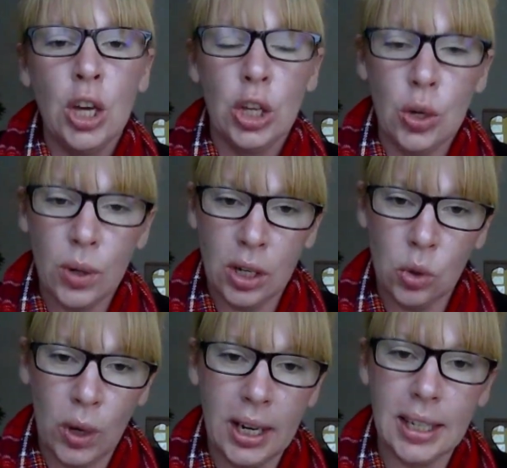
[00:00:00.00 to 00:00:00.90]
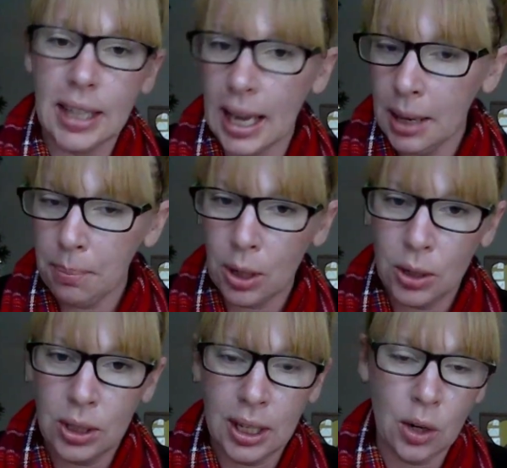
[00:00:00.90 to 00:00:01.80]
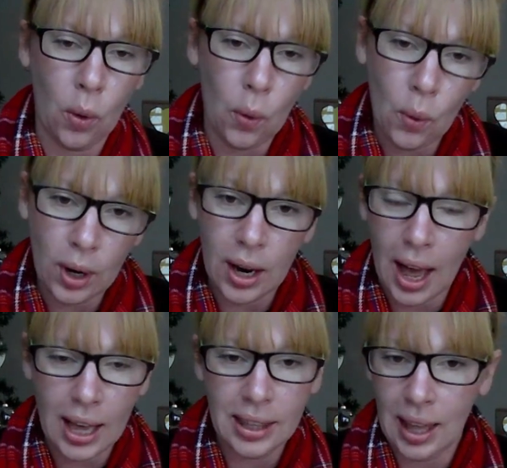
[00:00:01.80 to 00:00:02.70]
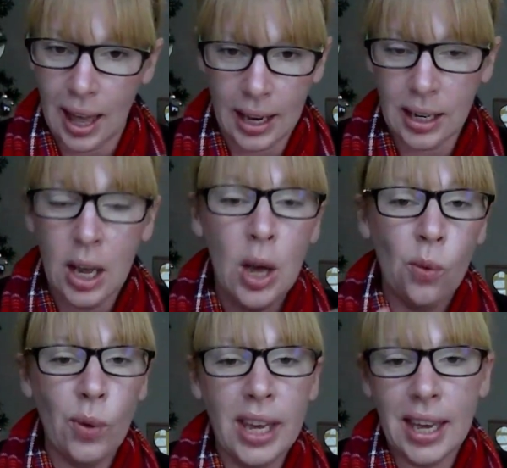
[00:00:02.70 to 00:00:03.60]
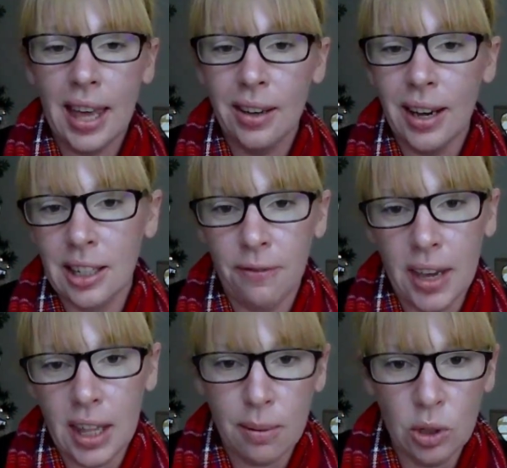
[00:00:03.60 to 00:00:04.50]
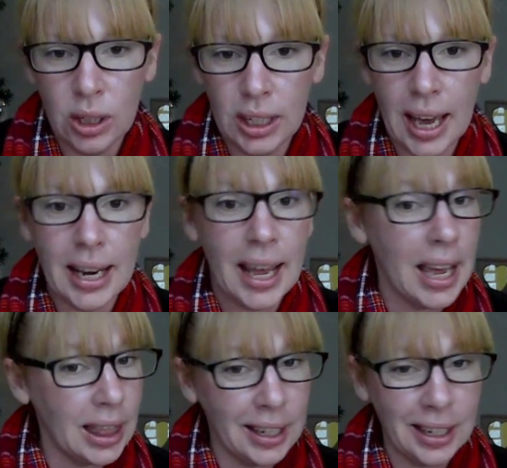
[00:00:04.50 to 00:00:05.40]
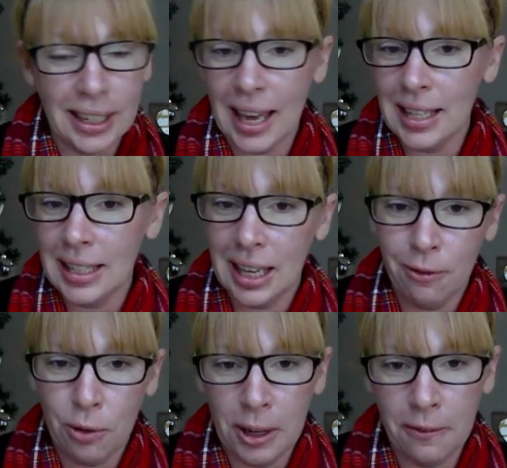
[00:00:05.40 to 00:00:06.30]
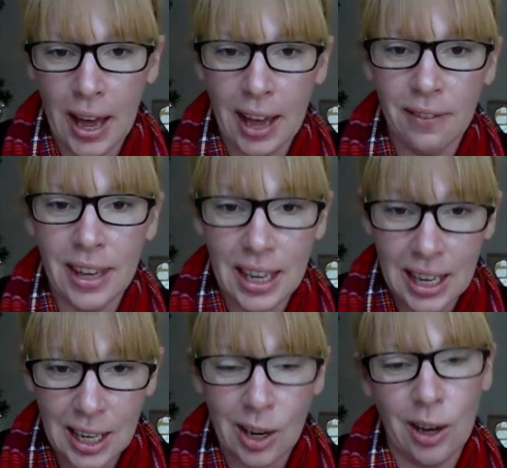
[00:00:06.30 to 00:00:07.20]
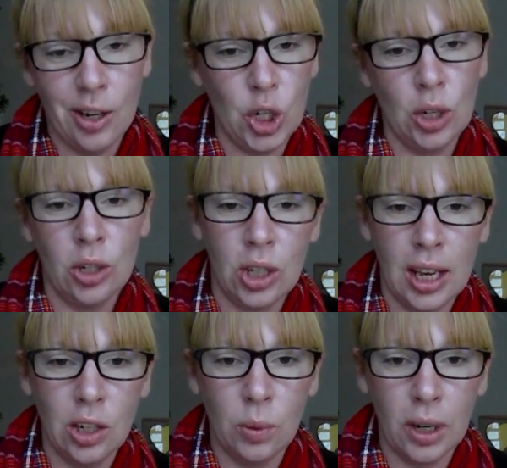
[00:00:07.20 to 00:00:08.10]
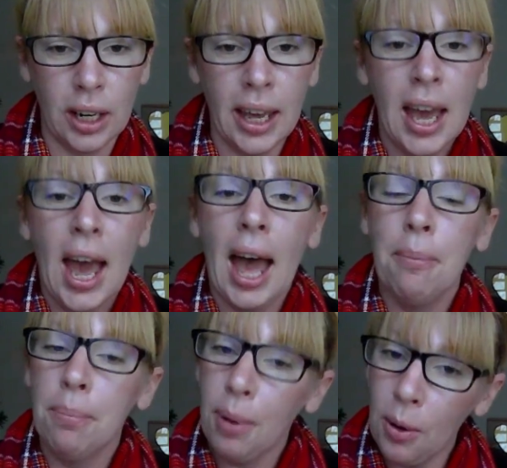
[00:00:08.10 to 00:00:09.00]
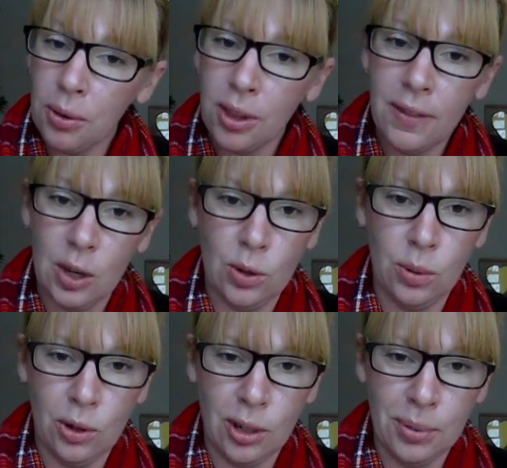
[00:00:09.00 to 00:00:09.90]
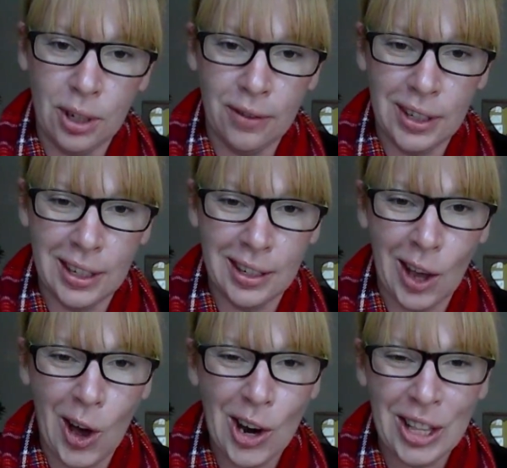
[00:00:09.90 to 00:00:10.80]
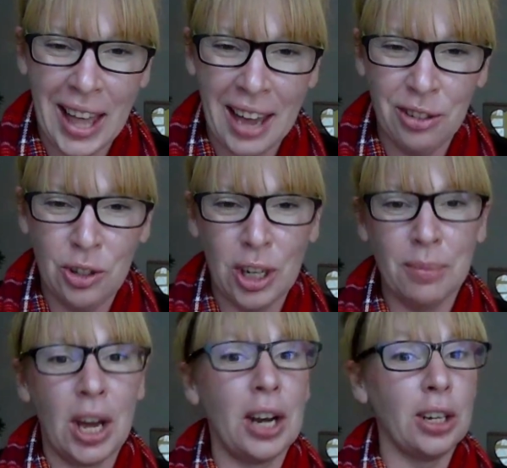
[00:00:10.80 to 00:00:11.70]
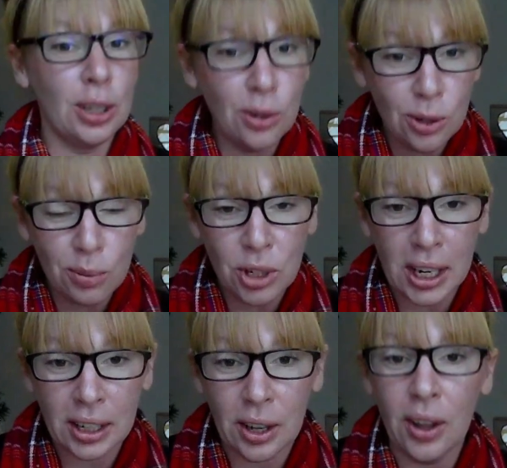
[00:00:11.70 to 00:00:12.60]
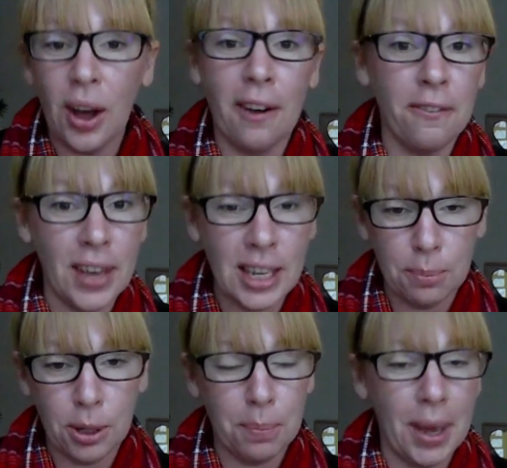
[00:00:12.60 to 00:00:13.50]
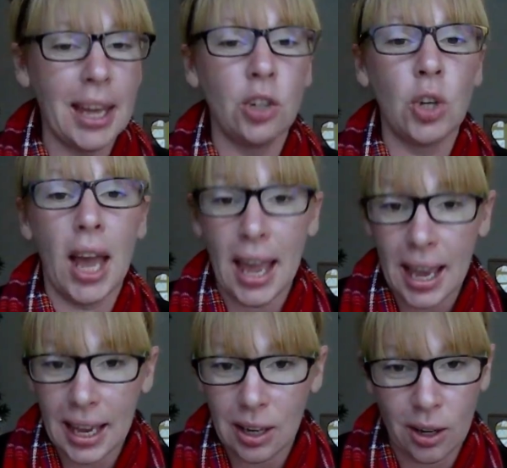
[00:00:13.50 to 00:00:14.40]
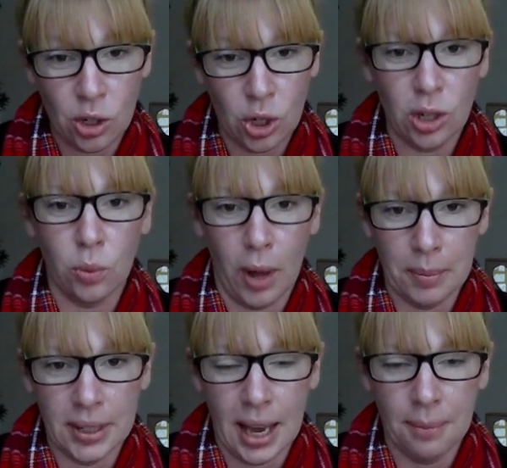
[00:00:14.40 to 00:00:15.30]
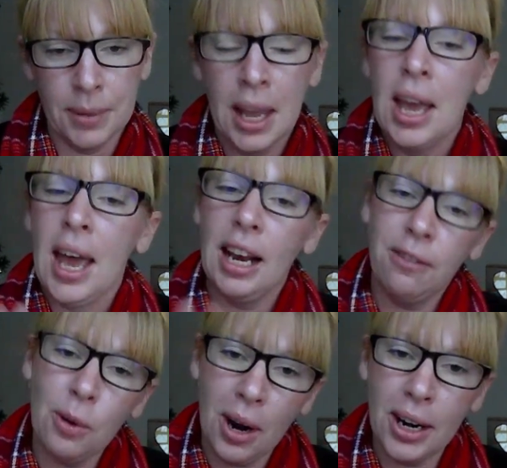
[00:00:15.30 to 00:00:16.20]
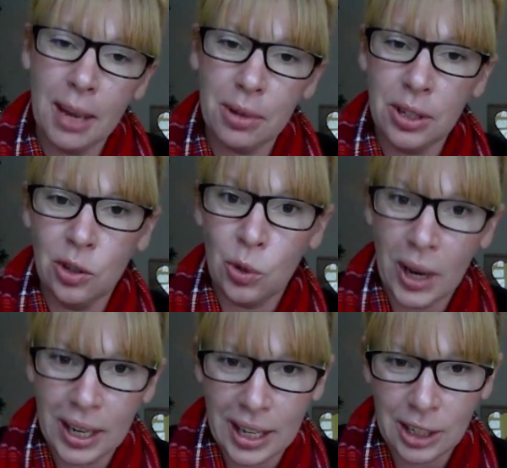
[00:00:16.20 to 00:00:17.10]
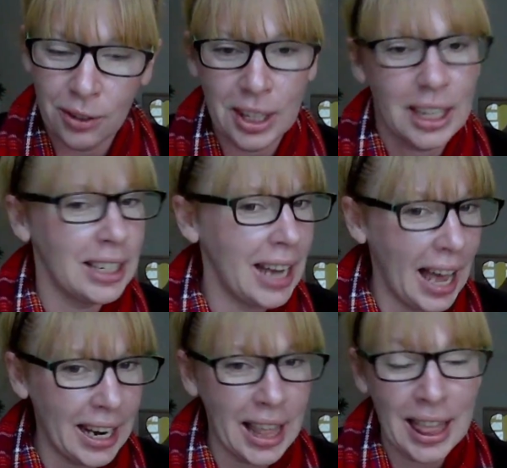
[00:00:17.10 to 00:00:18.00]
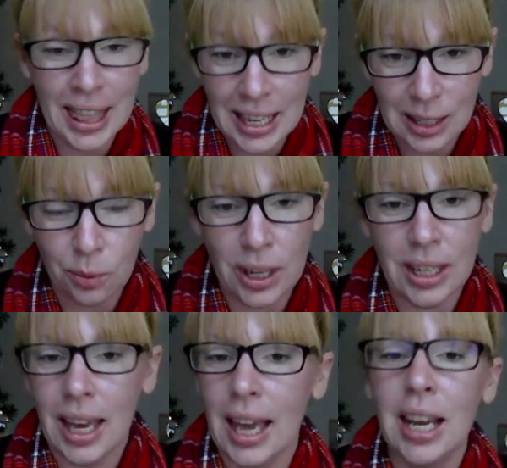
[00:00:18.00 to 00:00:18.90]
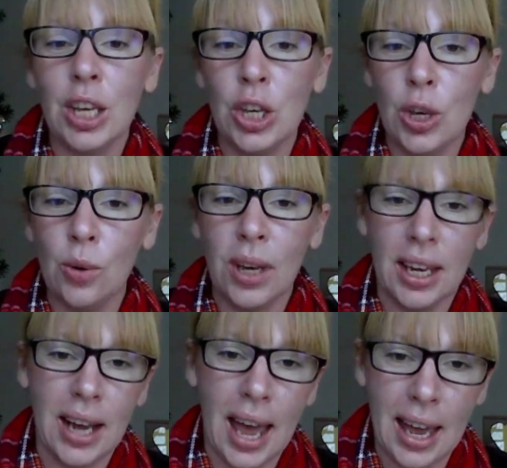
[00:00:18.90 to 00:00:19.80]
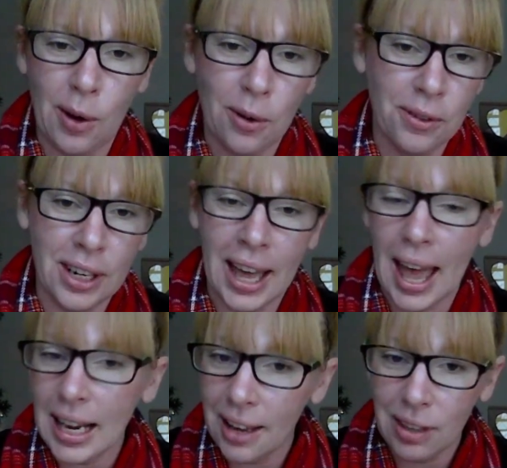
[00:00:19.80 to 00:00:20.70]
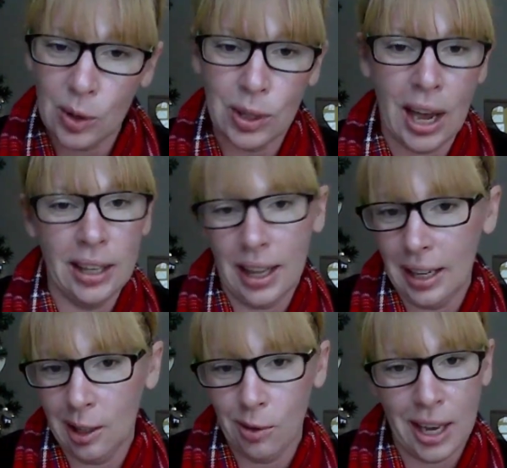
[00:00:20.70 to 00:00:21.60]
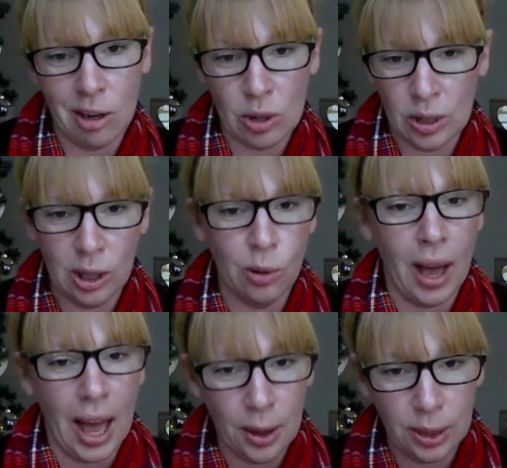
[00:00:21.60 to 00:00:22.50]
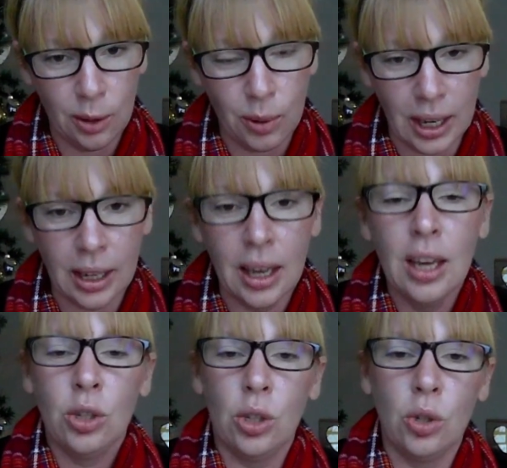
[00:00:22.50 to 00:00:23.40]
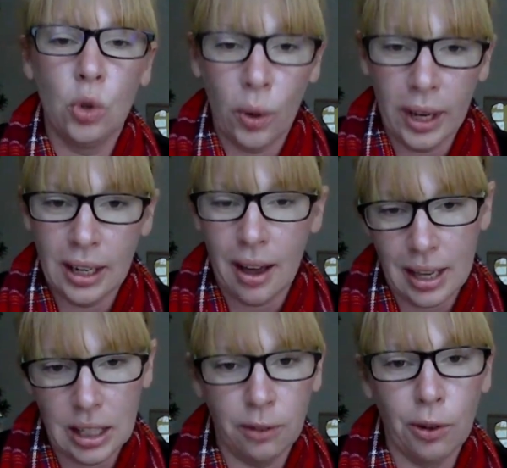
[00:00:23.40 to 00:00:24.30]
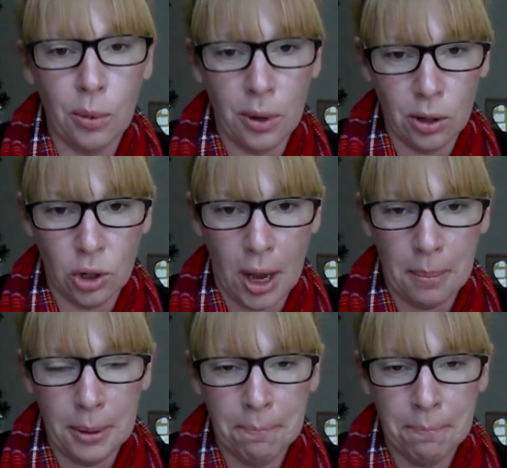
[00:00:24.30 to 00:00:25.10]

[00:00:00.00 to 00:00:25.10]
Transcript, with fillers: You can join us in person or online. We gather as a faith community at 8:30 and 10:45 in our church sanctuary, and both of those worship services are live streamed on our YouTube channel, our Facebook page, and our church website. And if you aren't able to join us for the cantata this weekend, you can head over to any of those online locations throughout the week to join us for worship.